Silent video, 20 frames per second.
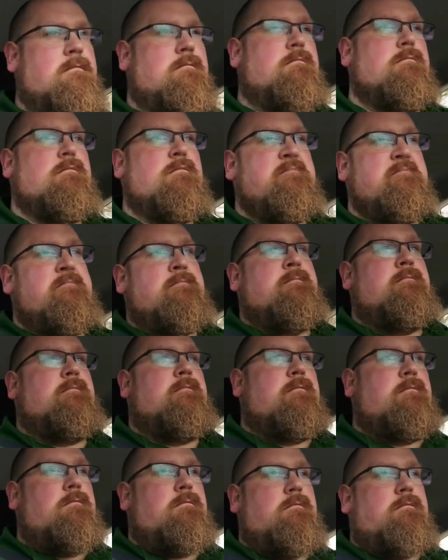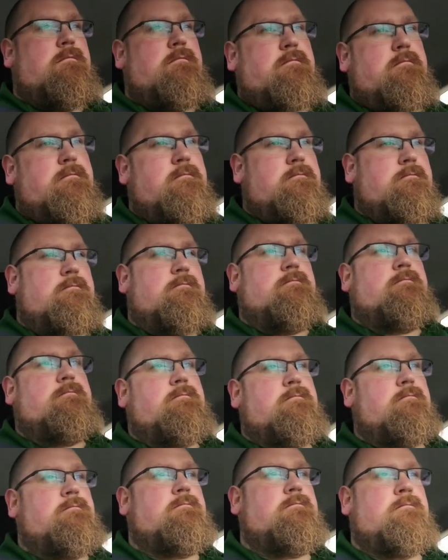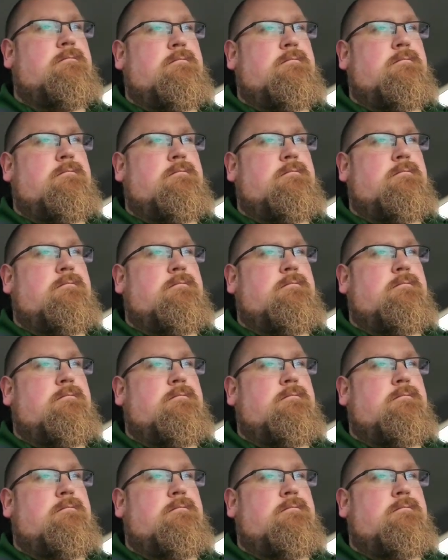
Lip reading: spare time, and he was just